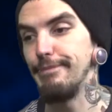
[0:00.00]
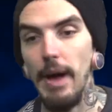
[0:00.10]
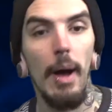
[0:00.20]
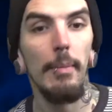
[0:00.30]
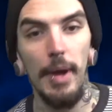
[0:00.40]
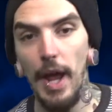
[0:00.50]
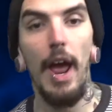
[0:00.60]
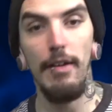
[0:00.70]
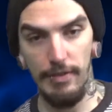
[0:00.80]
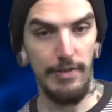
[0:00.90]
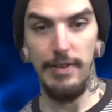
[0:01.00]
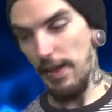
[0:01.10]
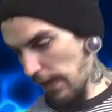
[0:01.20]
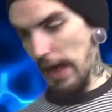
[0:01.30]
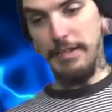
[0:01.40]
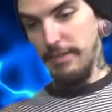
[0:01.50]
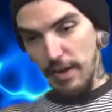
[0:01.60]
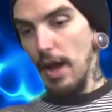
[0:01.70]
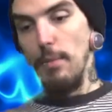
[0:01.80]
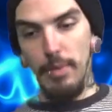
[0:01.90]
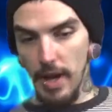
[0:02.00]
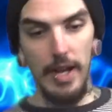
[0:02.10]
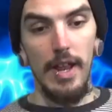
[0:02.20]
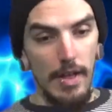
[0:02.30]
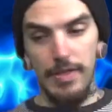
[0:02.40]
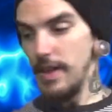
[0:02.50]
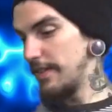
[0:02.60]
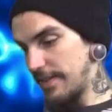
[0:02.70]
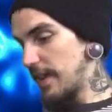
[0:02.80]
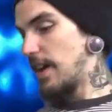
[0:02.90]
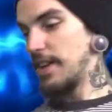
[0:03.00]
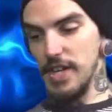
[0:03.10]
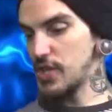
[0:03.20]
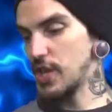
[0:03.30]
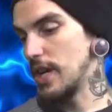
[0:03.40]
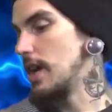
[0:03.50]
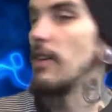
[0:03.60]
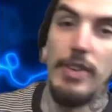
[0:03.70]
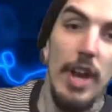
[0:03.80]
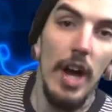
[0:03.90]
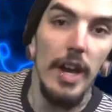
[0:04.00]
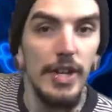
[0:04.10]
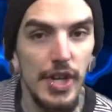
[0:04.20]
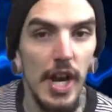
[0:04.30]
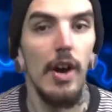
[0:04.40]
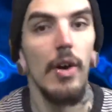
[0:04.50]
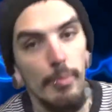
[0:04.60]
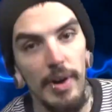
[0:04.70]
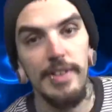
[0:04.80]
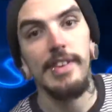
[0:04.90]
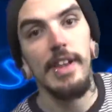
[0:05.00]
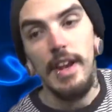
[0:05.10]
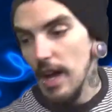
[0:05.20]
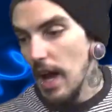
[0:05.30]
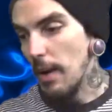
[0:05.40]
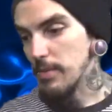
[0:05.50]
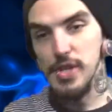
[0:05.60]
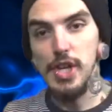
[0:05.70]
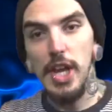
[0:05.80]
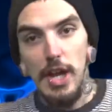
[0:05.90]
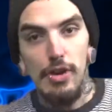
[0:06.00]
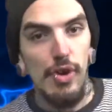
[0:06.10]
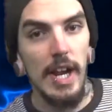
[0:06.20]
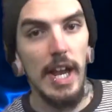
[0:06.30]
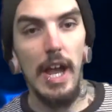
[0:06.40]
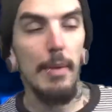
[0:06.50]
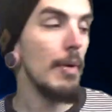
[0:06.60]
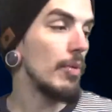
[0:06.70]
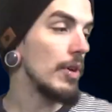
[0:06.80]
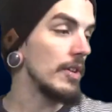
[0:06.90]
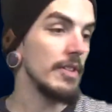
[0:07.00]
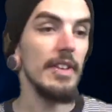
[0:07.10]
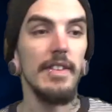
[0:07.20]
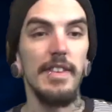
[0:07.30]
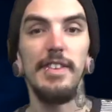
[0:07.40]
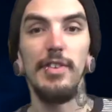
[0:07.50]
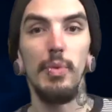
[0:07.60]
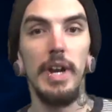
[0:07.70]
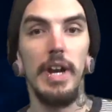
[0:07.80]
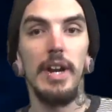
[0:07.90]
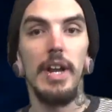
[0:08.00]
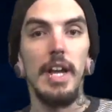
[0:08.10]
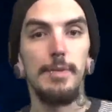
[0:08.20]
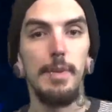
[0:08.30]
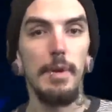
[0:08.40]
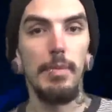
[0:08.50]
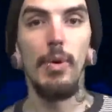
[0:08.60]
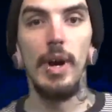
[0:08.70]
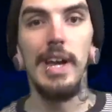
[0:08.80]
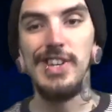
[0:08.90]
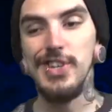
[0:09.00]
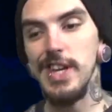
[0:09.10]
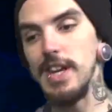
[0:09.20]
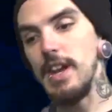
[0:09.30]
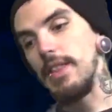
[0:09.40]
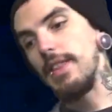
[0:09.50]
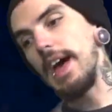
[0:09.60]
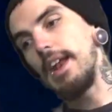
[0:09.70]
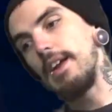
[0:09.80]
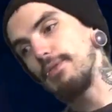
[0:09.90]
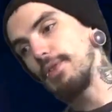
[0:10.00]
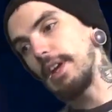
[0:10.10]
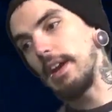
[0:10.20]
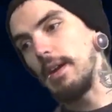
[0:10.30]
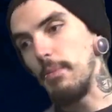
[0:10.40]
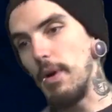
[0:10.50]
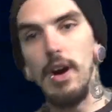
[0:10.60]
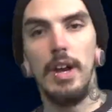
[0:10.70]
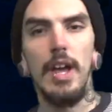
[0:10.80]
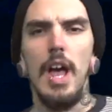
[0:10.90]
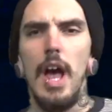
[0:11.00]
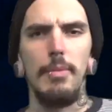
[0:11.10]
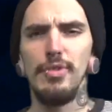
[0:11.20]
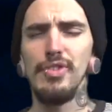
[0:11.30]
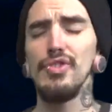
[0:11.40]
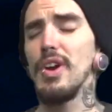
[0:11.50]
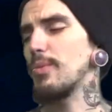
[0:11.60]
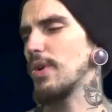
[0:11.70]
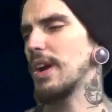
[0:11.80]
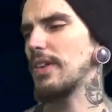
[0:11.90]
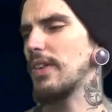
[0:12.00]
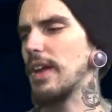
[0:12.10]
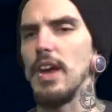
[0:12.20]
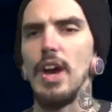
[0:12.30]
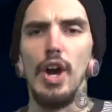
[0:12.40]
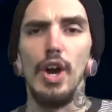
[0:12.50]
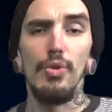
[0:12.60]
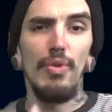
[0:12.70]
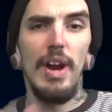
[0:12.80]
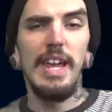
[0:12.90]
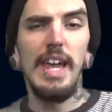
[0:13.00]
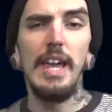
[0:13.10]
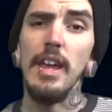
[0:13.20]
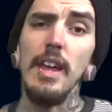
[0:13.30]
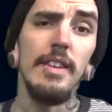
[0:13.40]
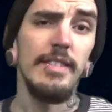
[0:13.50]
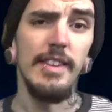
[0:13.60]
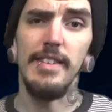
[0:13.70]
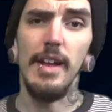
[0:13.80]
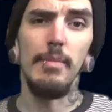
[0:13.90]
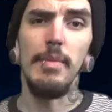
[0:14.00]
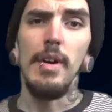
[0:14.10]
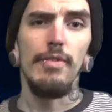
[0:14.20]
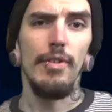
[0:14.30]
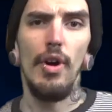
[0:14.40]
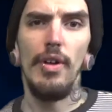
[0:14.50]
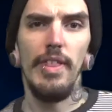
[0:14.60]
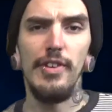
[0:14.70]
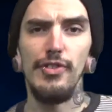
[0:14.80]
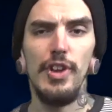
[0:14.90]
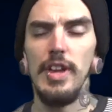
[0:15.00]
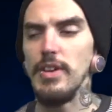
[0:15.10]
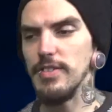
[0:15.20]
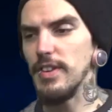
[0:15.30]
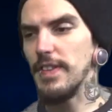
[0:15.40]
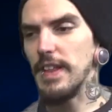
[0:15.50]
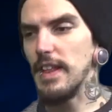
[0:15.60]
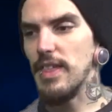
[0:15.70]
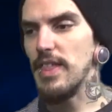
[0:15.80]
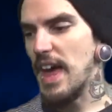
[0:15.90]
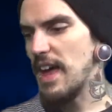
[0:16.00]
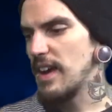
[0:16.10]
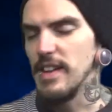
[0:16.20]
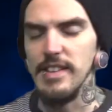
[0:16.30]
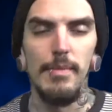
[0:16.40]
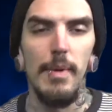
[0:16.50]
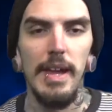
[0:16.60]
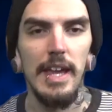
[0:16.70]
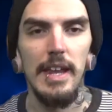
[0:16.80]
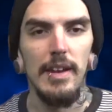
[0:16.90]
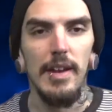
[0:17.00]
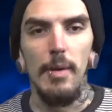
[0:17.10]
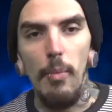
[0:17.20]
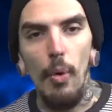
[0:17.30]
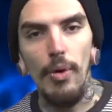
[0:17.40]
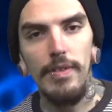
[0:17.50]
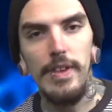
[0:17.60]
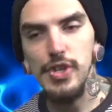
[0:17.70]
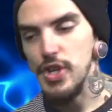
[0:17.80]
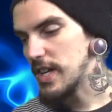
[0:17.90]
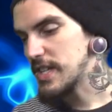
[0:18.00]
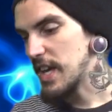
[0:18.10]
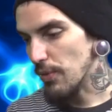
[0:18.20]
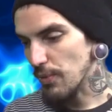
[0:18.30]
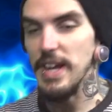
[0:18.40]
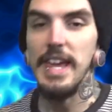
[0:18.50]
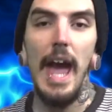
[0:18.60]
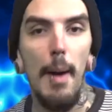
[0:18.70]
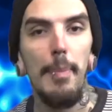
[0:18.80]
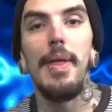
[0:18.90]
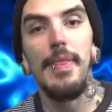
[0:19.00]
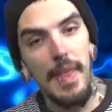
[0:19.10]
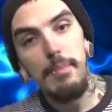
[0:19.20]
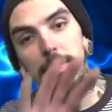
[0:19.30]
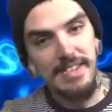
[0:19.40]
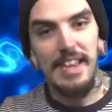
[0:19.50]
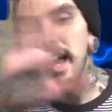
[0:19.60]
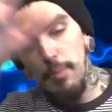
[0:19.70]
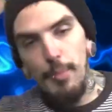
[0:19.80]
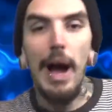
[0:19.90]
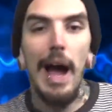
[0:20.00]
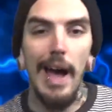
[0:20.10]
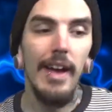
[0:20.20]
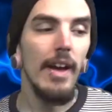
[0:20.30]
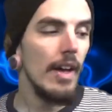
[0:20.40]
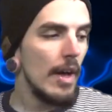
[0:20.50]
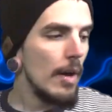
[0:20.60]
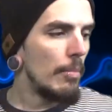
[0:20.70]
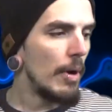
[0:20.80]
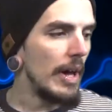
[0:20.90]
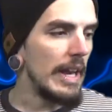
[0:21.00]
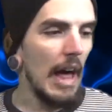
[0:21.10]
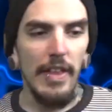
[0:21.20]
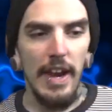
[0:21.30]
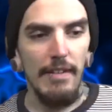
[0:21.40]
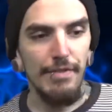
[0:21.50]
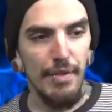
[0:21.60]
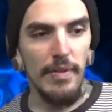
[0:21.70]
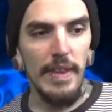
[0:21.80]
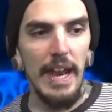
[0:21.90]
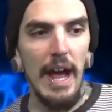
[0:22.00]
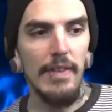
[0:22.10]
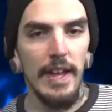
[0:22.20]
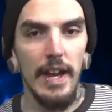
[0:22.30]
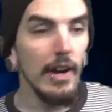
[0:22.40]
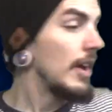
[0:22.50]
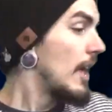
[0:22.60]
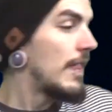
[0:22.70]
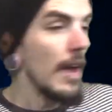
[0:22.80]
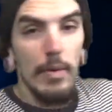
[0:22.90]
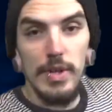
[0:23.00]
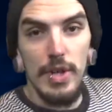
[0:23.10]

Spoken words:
I'm gonna have to say that's been this edition of Nutshell Busted. I'm just like dragging out my words. This is weird. It's been your boy, Chin, that freaking Mark. I'm gonna try and work out like a ranking system for all this shit or something like that to make it more than just a recap and then me saying bye. But now that I've thrown that out there, there was